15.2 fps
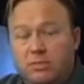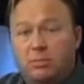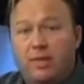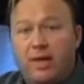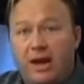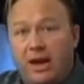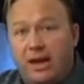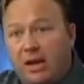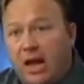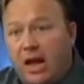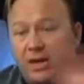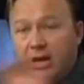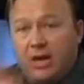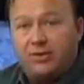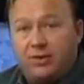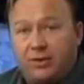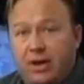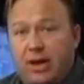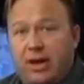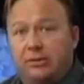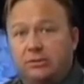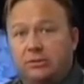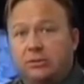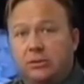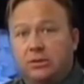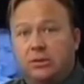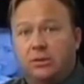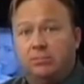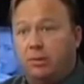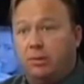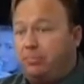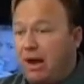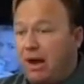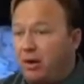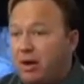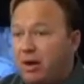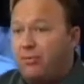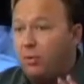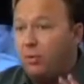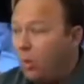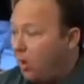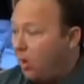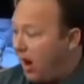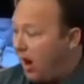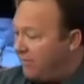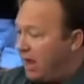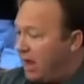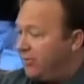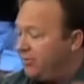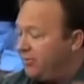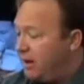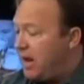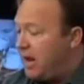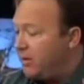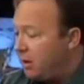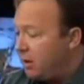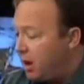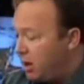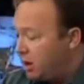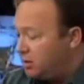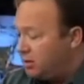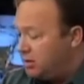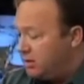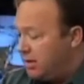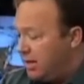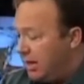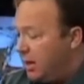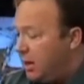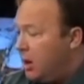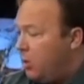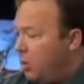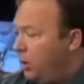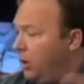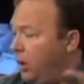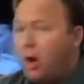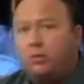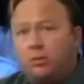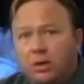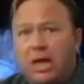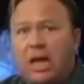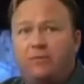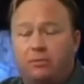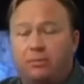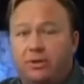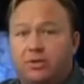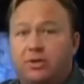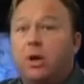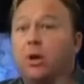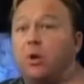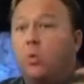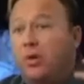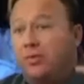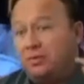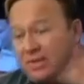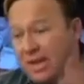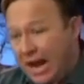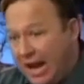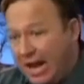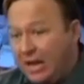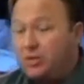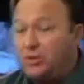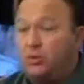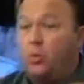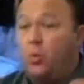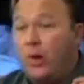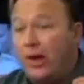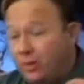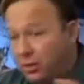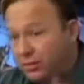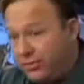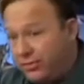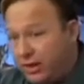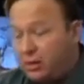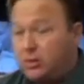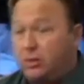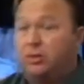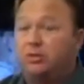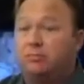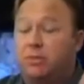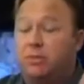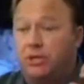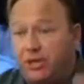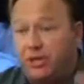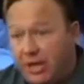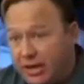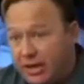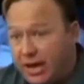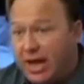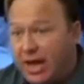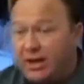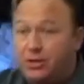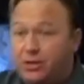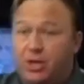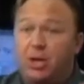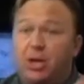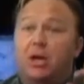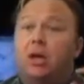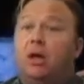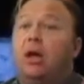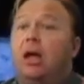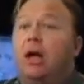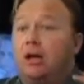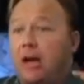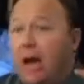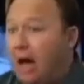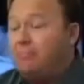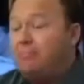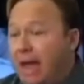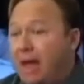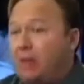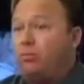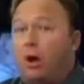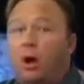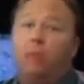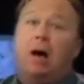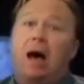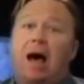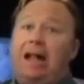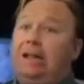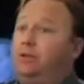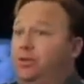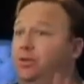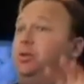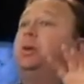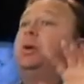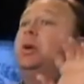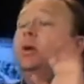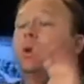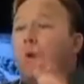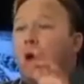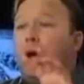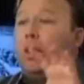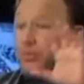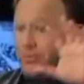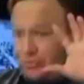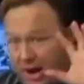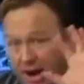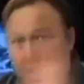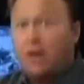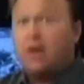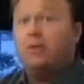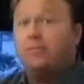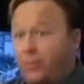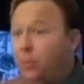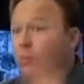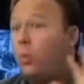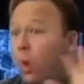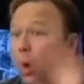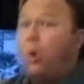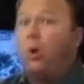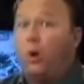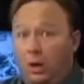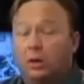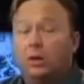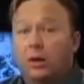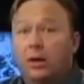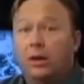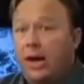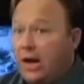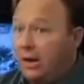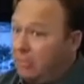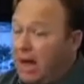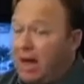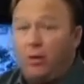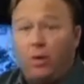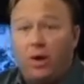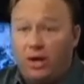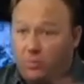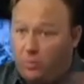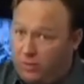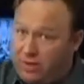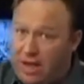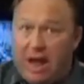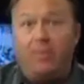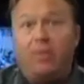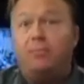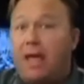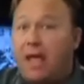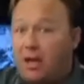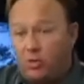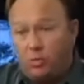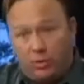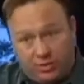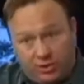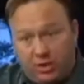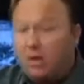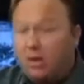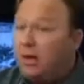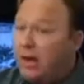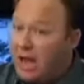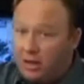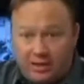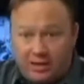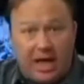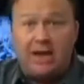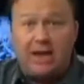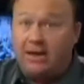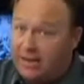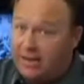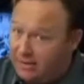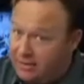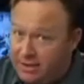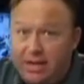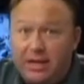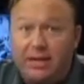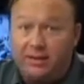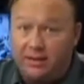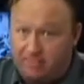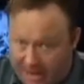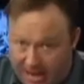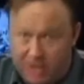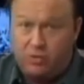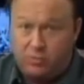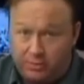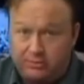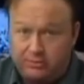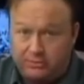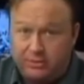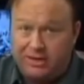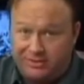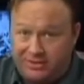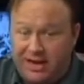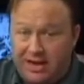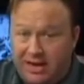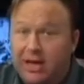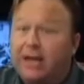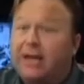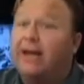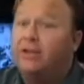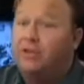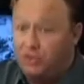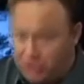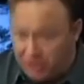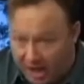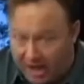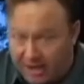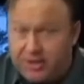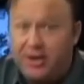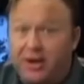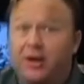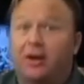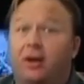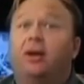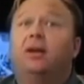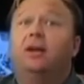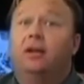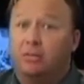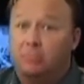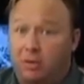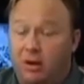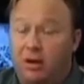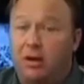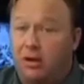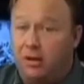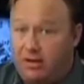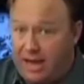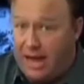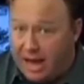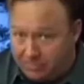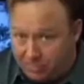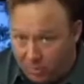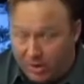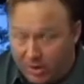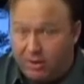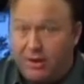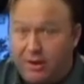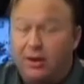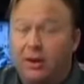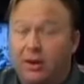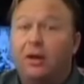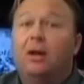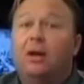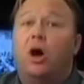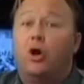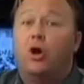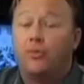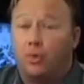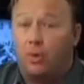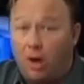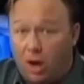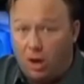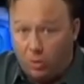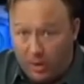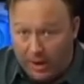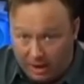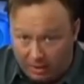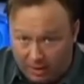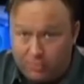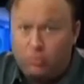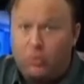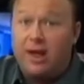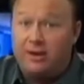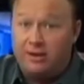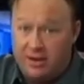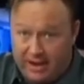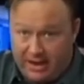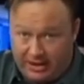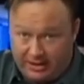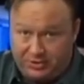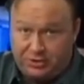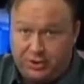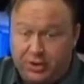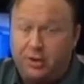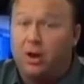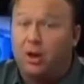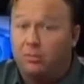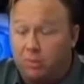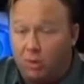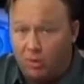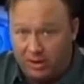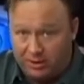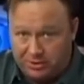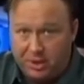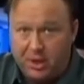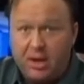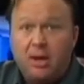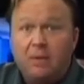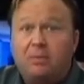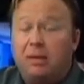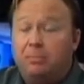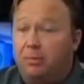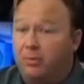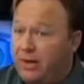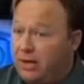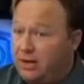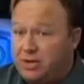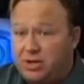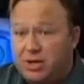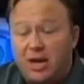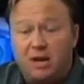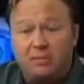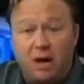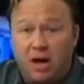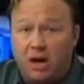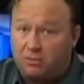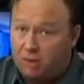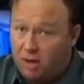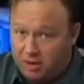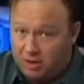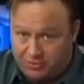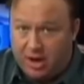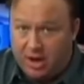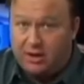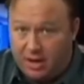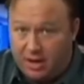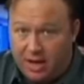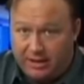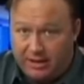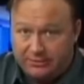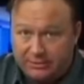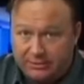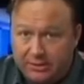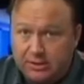Remember that headline yesterday? Preparing for war. I've got 3 other articles today where local governments with tanks, wheeled vehicles, machine guns, combat robots, training for war. And by the way, we've gotten the manuals. Al-Qaeda isn't in the manual. Okay, it's John Deere, cap wearing, overall wearing rednecks. Good old boys. People that can skin a buck, run a trot line.